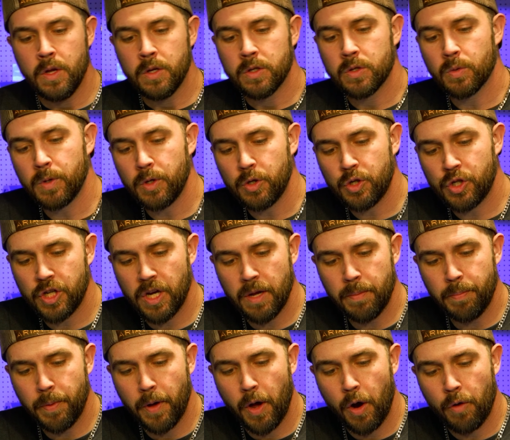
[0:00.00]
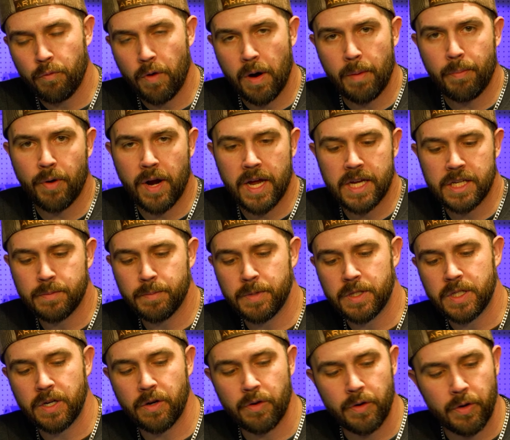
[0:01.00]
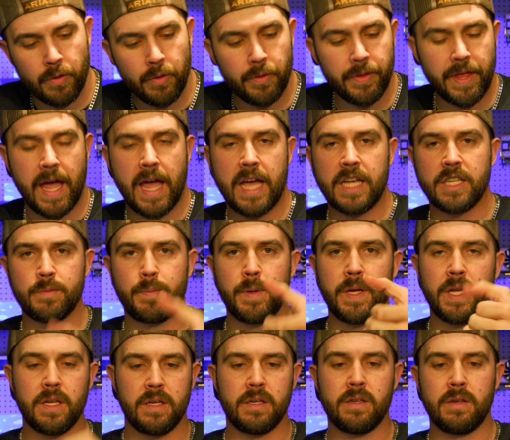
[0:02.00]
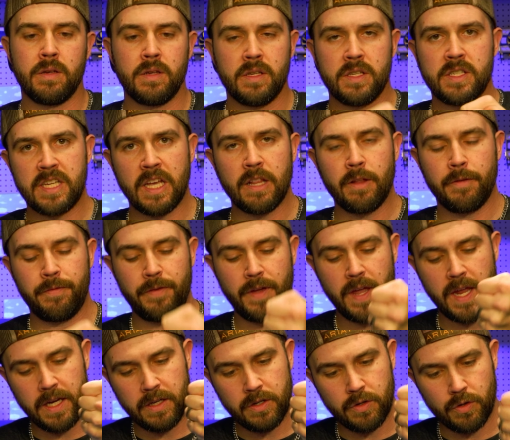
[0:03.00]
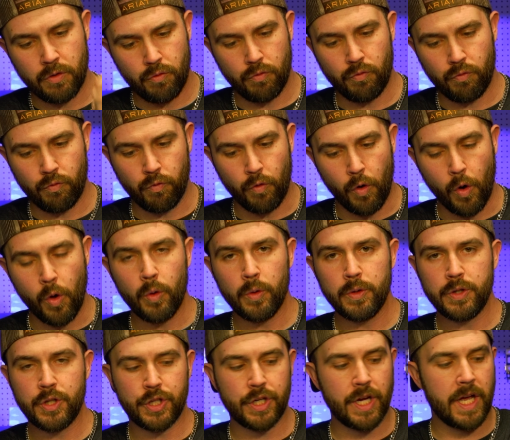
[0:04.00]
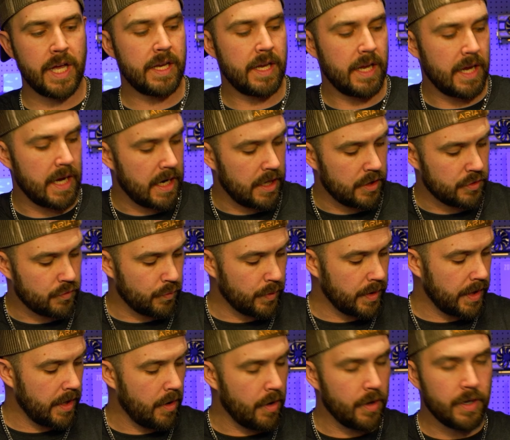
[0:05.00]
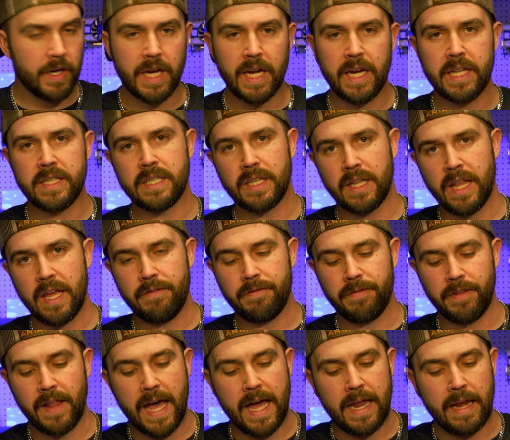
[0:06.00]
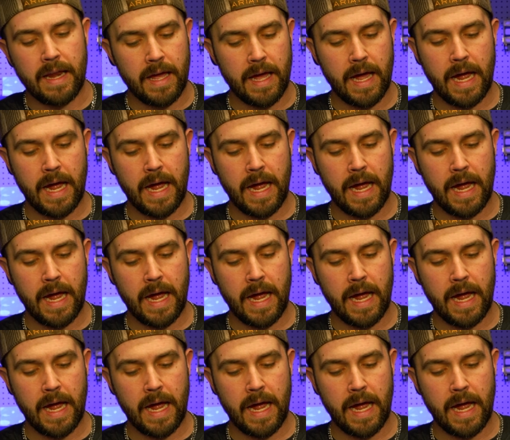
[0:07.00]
So when you ship a rubberized material that has been cellophaned, rolled shut, it is really hard to get it to lay flat.